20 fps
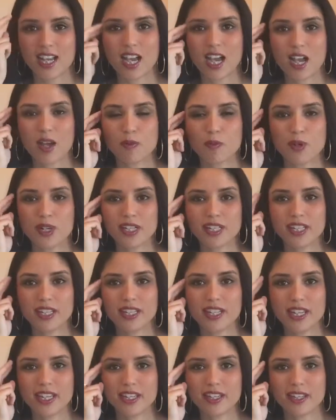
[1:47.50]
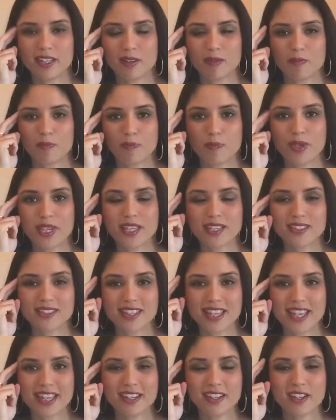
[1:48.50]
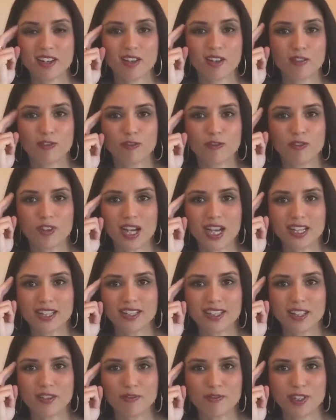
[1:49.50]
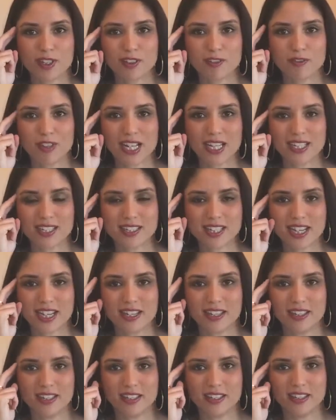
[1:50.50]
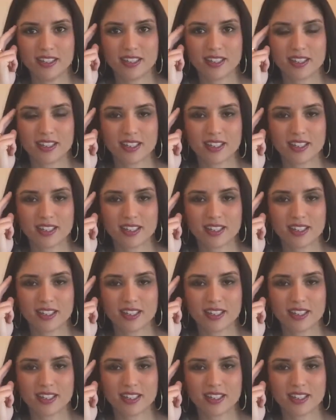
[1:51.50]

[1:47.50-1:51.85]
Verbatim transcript: I really need it because then I'll finally feel validated.